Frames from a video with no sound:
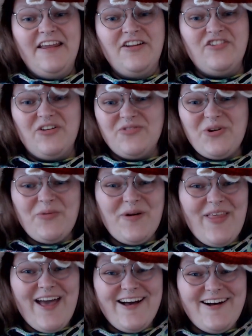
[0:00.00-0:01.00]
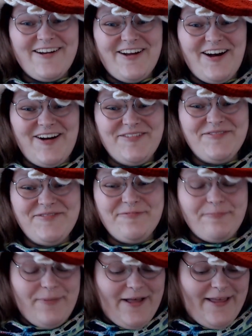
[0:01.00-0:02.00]
don't know where that cut off,
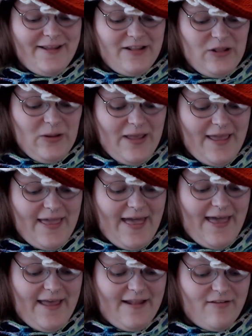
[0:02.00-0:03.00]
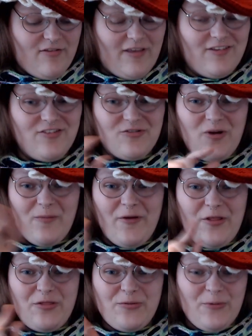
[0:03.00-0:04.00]
but looking at, like, scrubbing
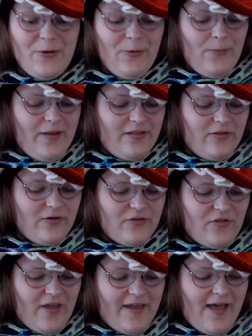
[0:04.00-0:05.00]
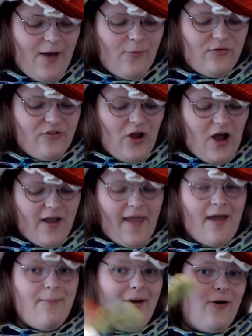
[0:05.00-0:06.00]
through, it looks like I was talking
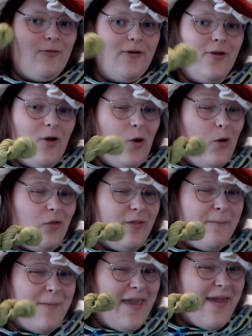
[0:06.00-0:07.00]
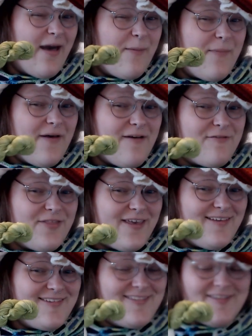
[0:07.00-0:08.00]
about the makeup of
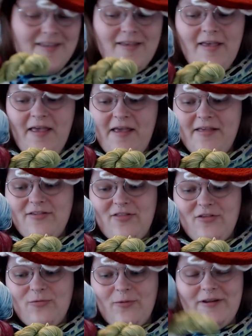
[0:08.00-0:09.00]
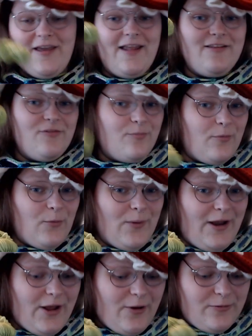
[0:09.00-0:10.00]
this. So this one again is
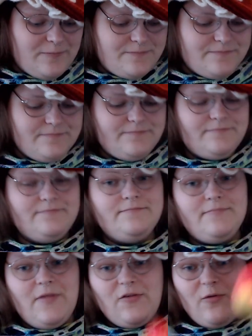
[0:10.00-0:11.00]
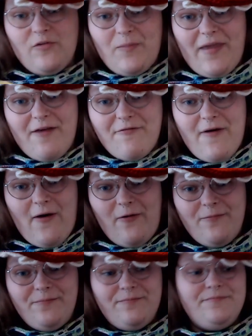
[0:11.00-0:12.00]
merino. This one's BFL.
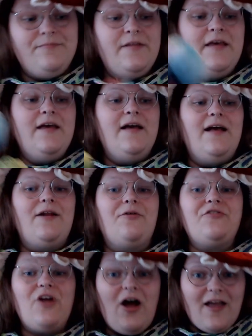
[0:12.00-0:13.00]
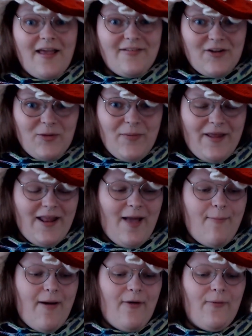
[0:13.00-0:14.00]
And I was talking a little bit
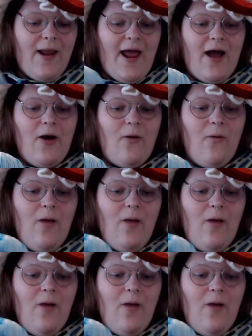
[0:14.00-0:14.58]
about how,